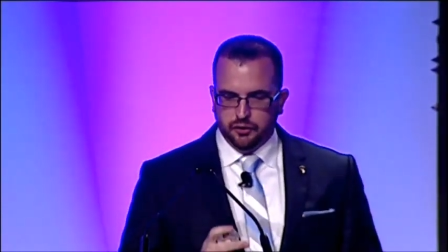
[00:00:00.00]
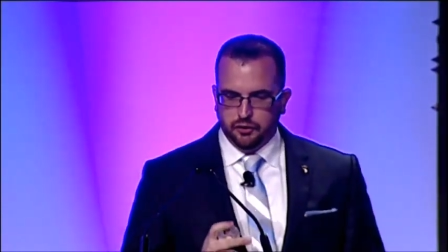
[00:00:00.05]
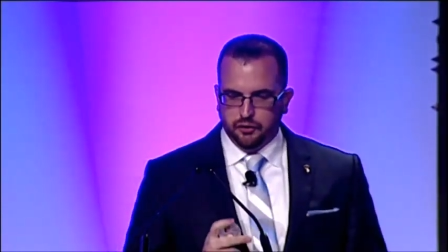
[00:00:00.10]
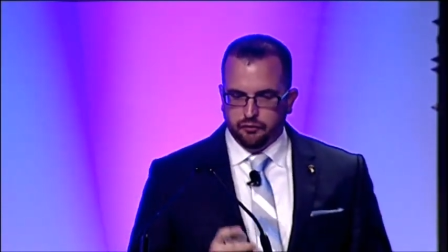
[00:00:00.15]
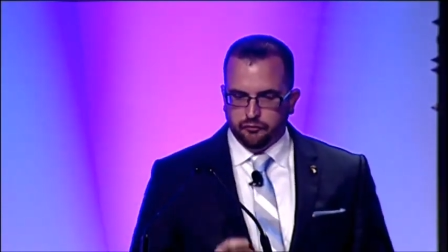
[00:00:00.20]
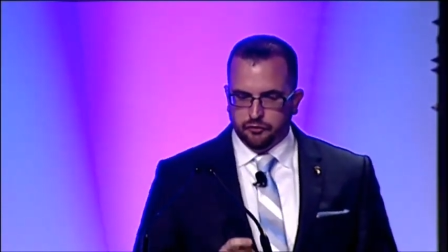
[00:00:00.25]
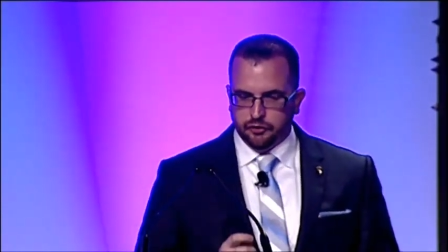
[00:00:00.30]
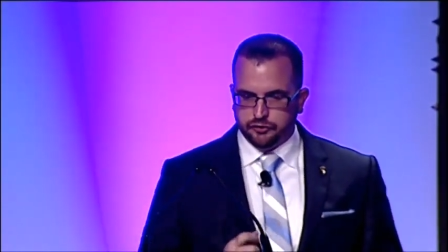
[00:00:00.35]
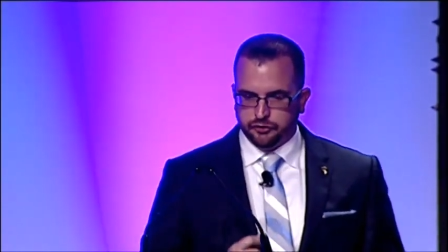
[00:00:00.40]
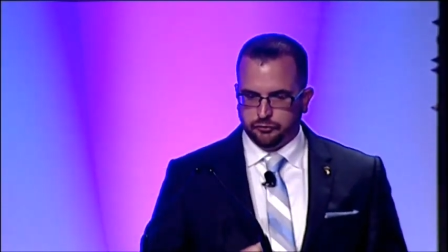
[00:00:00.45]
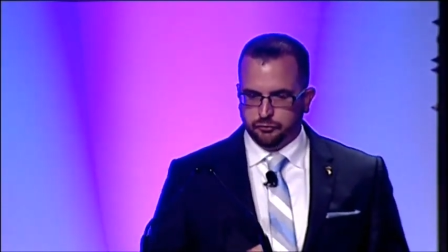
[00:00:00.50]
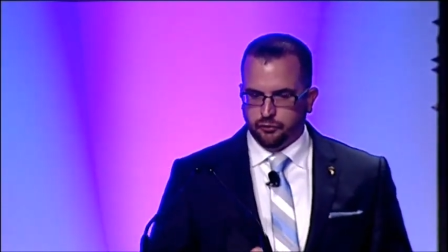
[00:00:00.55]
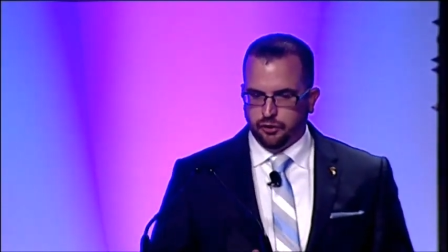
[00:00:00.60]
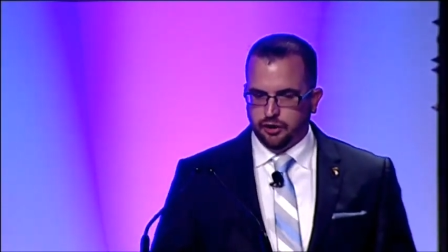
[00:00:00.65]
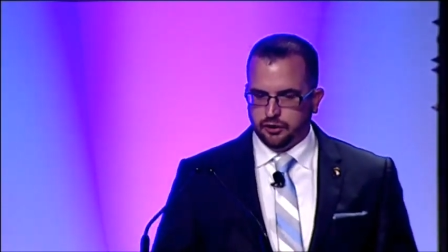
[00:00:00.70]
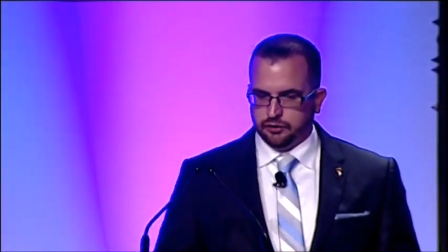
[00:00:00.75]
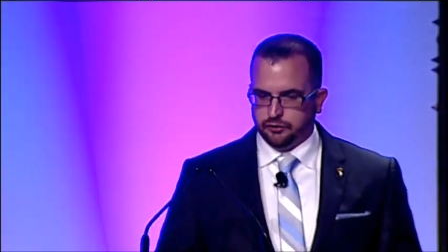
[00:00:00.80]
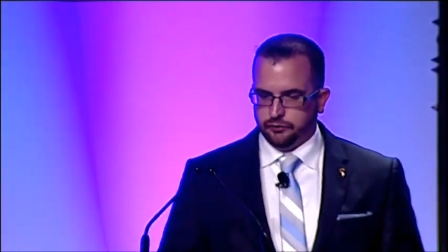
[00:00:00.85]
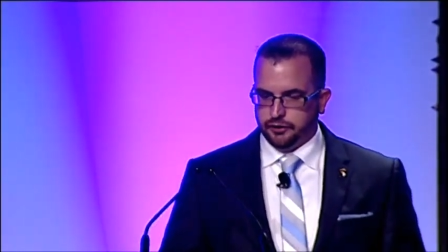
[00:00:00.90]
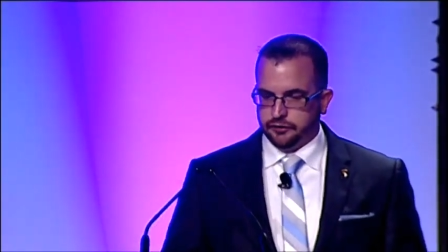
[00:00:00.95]
Richard
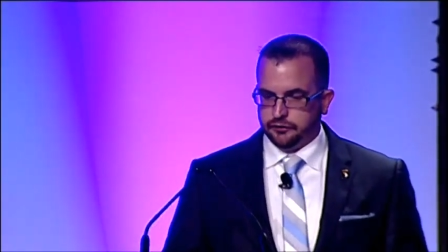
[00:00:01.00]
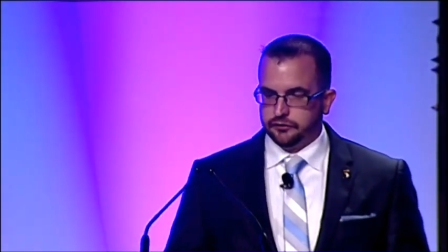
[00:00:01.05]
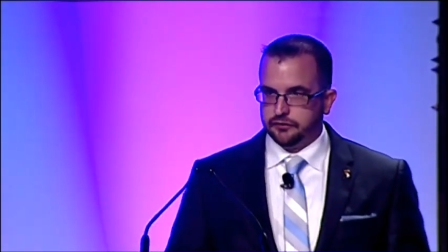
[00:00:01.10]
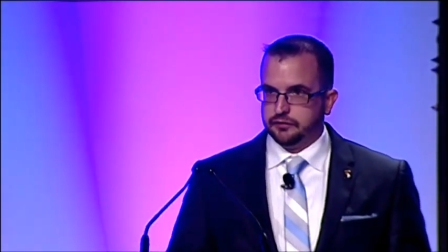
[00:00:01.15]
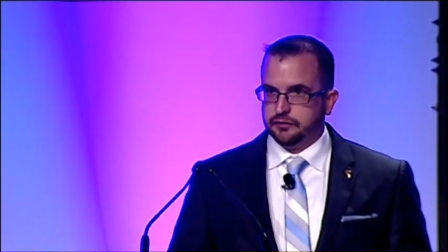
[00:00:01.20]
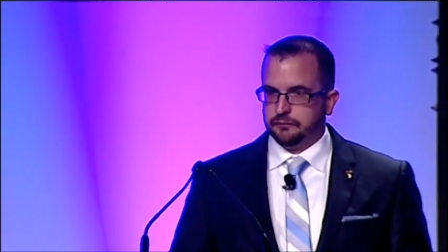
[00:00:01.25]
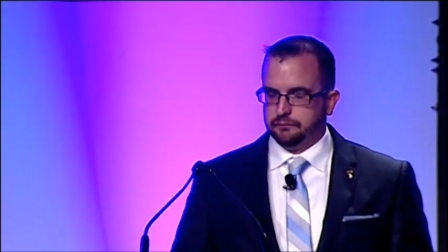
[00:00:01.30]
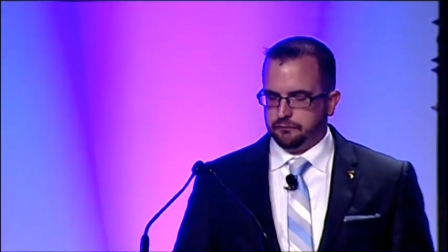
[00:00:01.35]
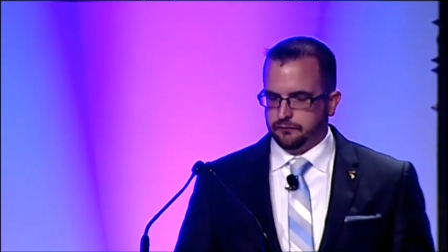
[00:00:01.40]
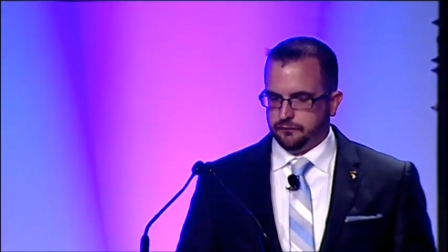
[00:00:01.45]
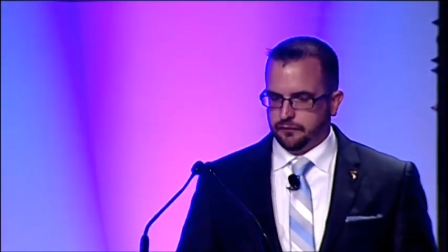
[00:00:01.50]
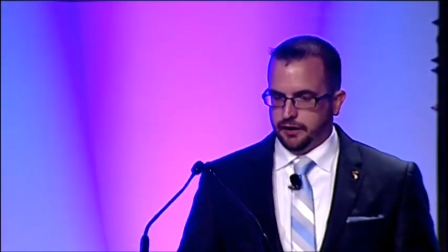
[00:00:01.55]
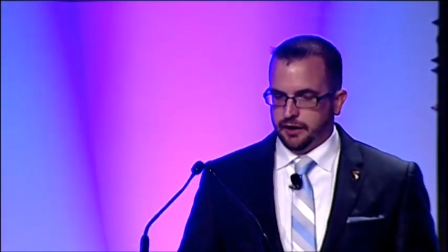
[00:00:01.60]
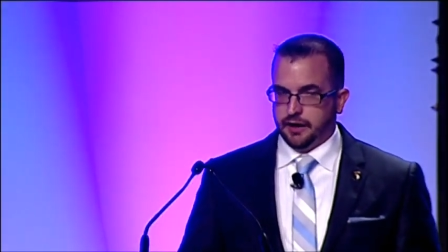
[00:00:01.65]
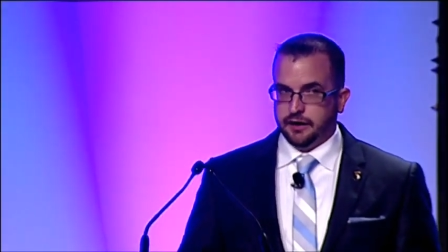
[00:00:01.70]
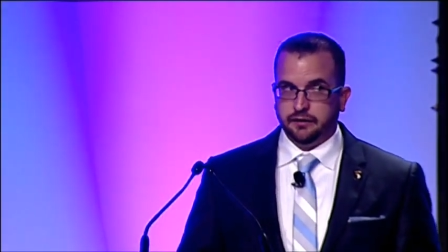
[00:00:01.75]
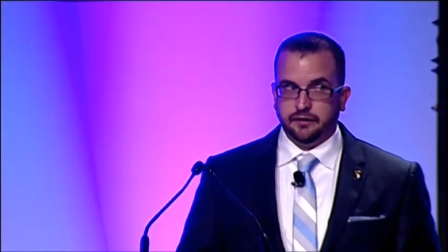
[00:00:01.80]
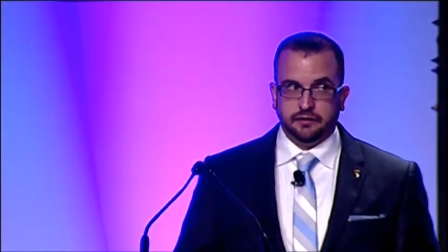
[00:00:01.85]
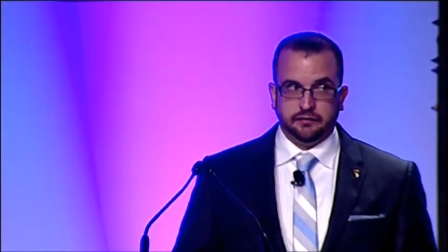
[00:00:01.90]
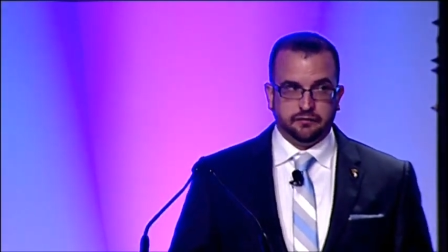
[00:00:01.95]
Walquist
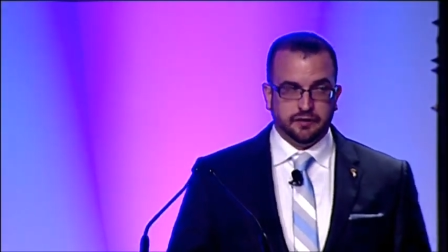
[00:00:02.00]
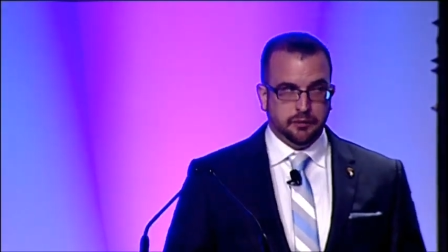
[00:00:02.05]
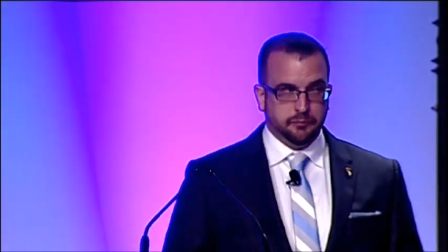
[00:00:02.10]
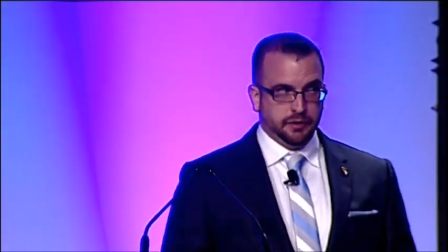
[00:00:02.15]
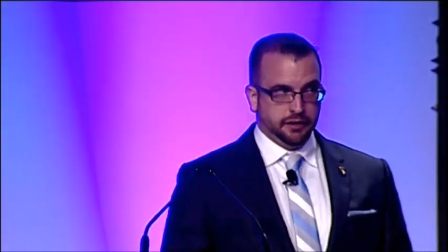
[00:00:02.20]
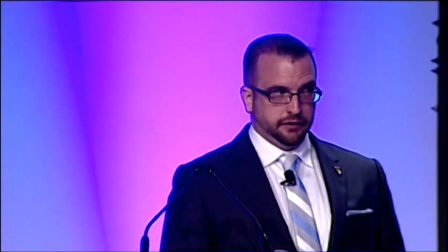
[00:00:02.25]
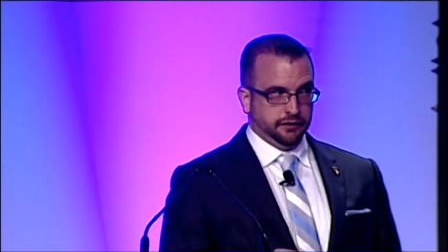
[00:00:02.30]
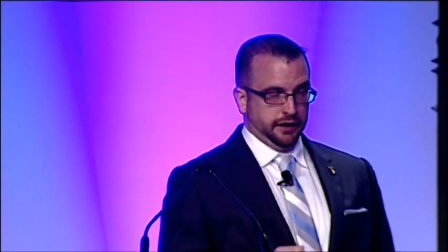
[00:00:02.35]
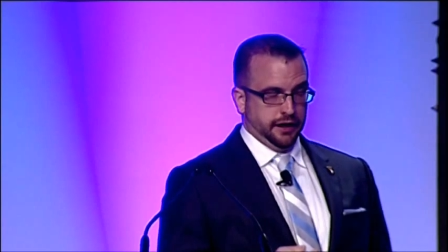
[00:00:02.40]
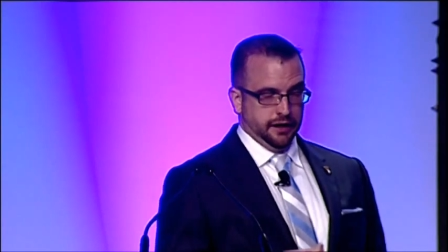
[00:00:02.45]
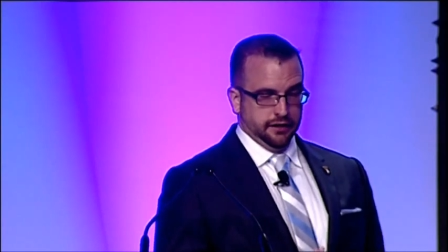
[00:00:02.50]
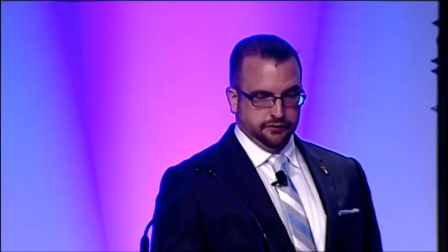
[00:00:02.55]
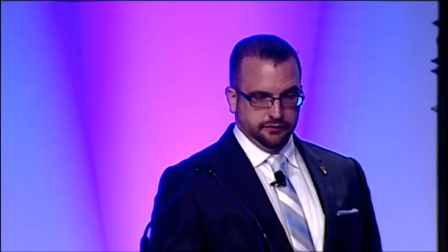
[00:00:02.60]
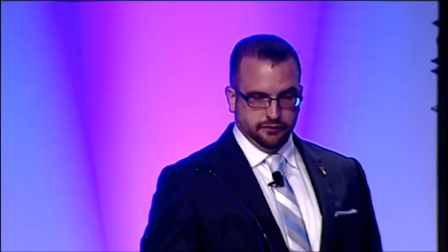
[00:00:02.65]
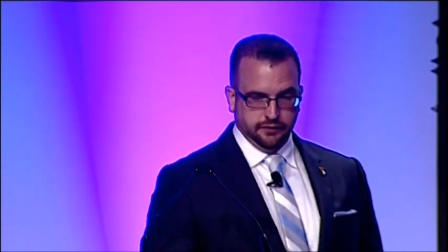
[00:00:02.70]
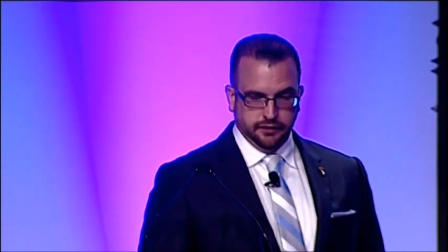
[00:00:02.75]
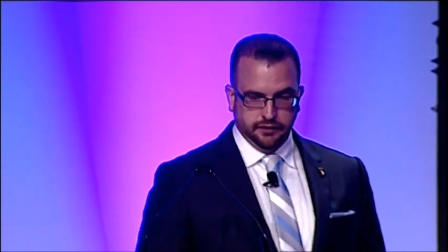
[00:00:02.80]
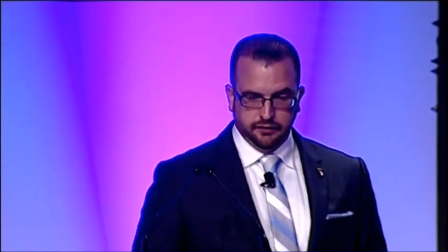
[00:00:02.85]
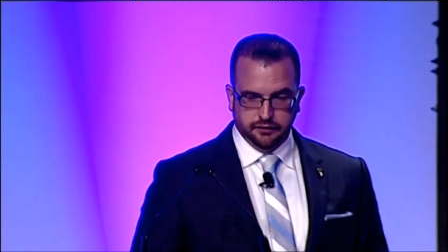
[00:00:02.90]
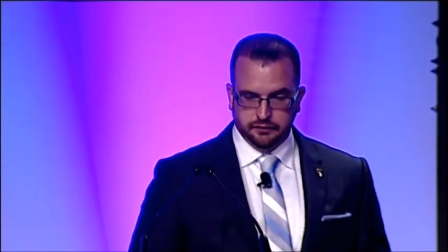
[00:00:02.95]
and the team at
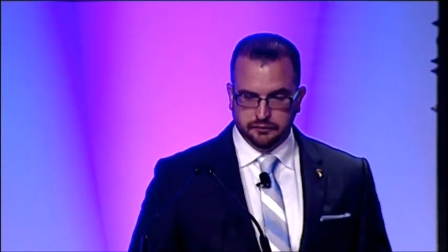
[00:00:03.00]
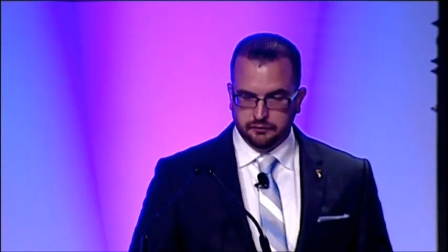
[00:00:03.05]
ASA